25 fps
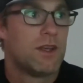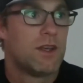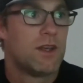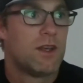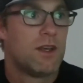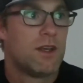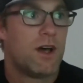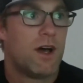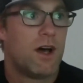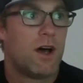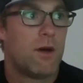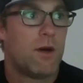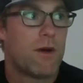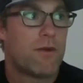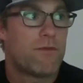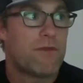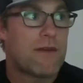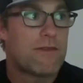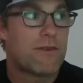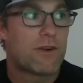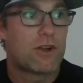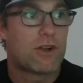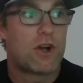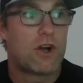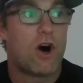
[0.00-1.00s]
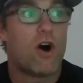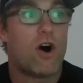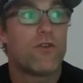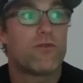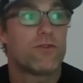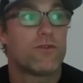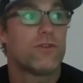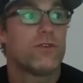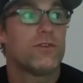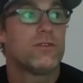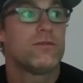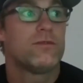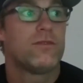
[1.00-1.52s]
my favorite
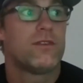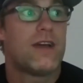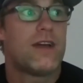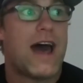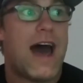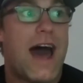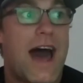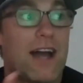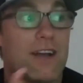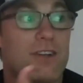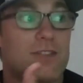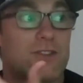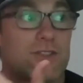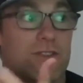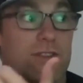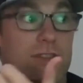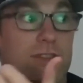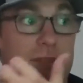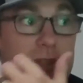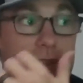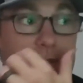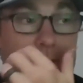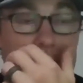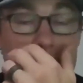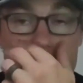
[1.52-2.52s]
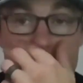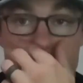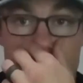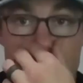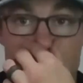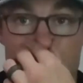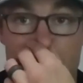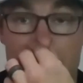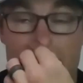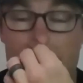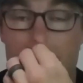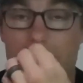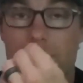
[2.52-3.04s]
golfer actually is
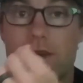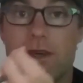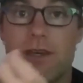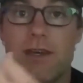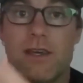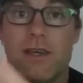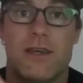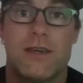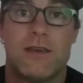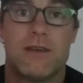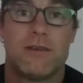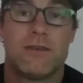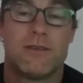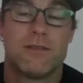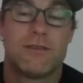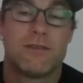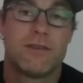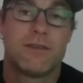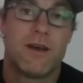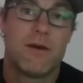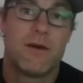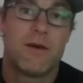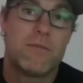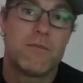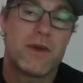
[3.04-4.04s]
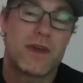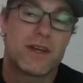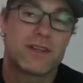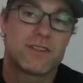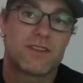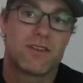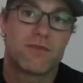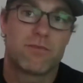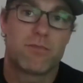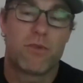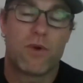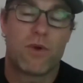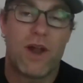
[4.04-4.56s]
going to be a mix
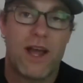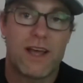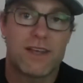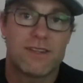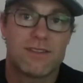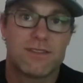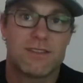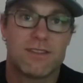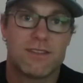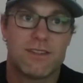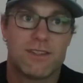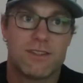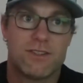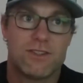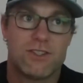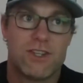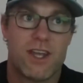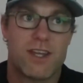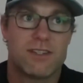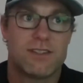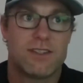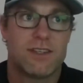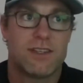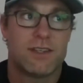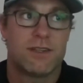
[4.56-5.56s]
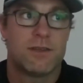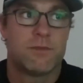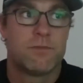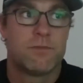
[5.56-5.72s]
of Bryson and JT.